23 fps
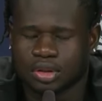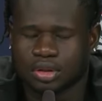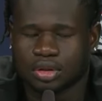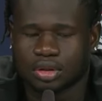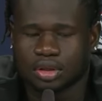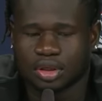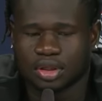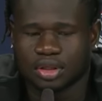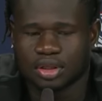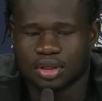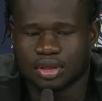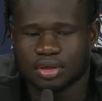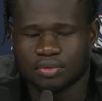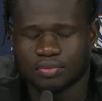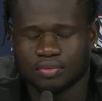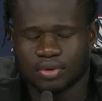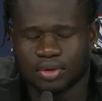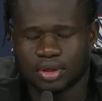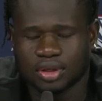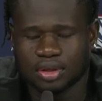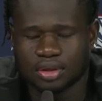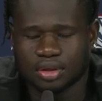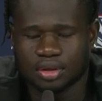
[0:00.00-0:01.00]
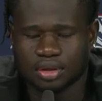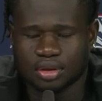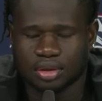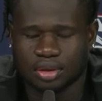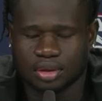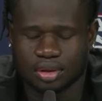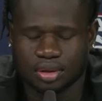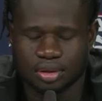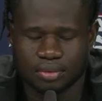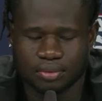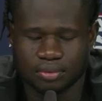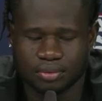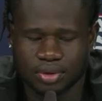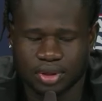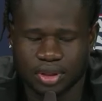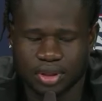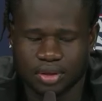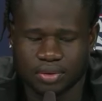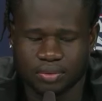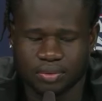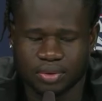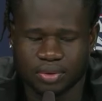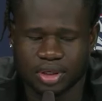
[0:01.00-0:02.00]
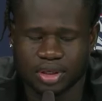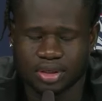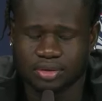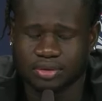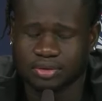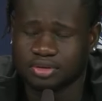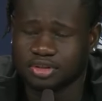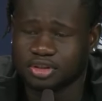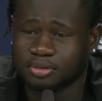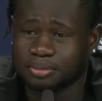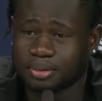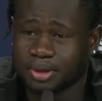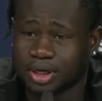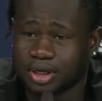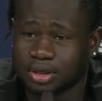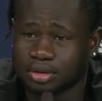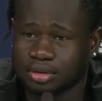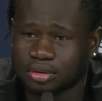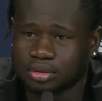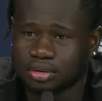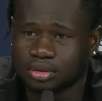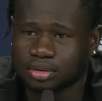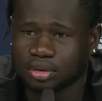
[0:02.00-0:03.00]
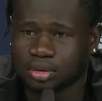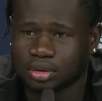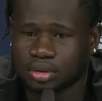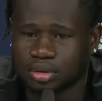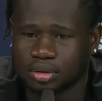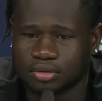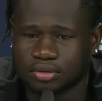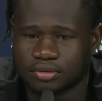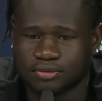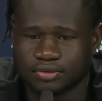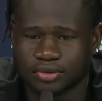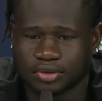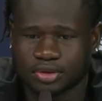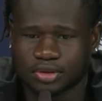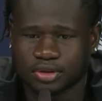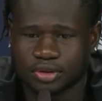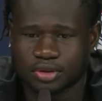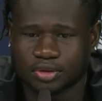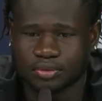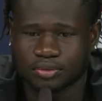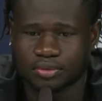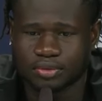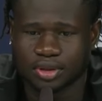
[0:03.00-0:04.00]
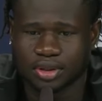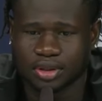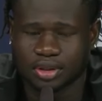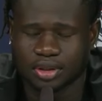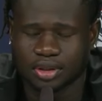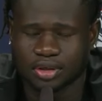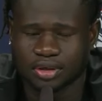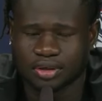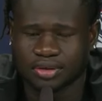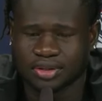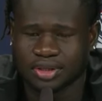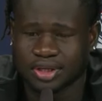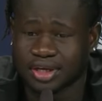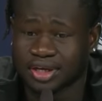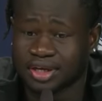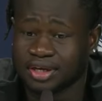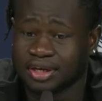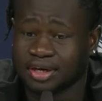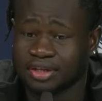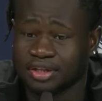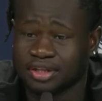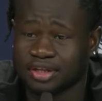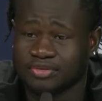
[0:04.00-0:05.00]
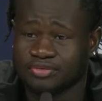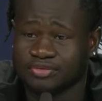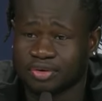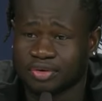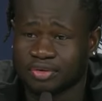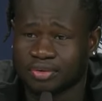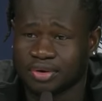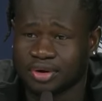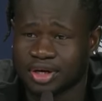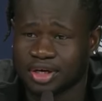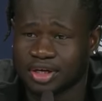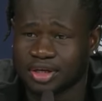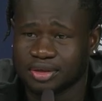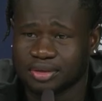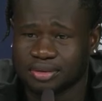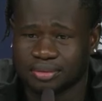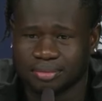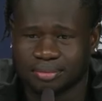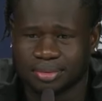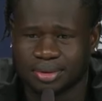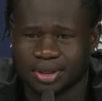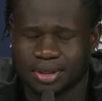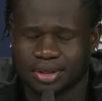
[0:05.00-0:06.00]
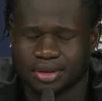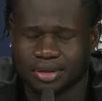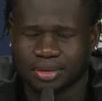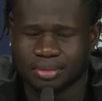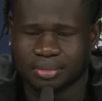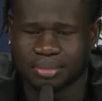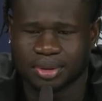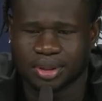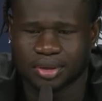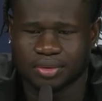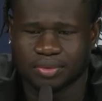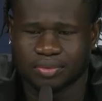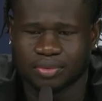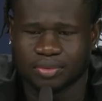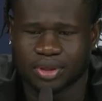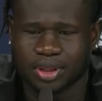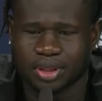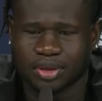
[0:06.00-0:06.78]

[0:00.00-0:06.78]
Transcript: No, I think we're in a good spot, you know. For sure, we're not taking anything for granted, but we're